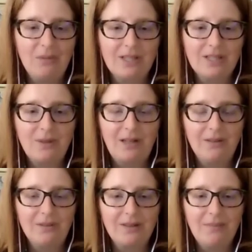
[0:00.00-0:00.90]
that works
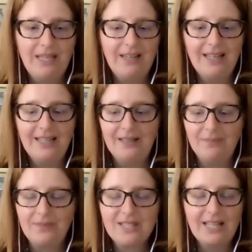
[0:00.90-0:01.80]
well with me.
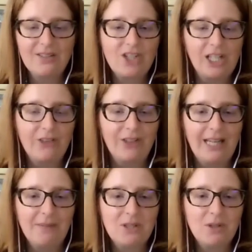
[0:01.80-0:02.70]
Um, sales
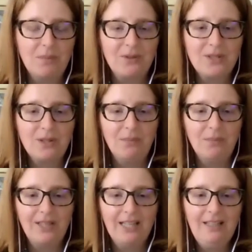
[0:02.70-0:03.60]
generally up to about 2
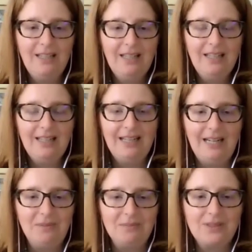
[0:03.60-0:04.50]
million.
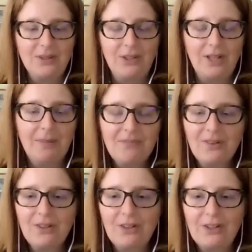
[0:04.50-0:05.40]
Um, so you're up
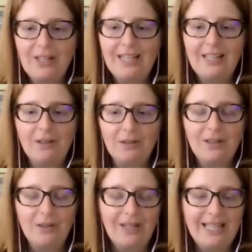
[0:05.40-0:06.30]
for the learning, you're,
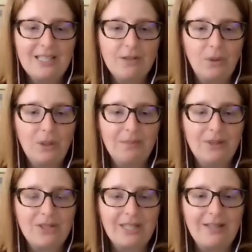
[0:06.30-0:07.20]
you're ready to roll up
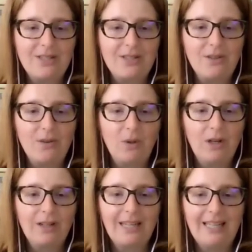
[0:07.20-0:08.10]
your sleeves and do the
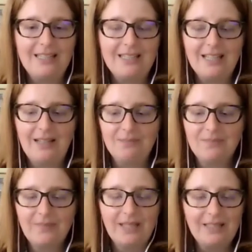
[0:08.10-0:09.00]
work, and, um,
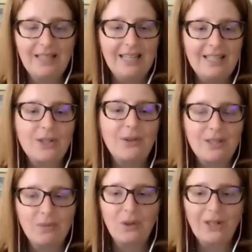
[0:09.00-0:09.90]
and, and, it's
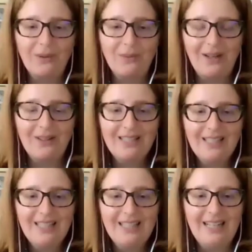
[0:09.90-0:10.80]
going to work out well.
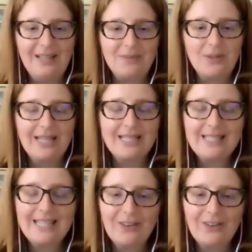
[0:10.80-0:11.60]
Um, so that's the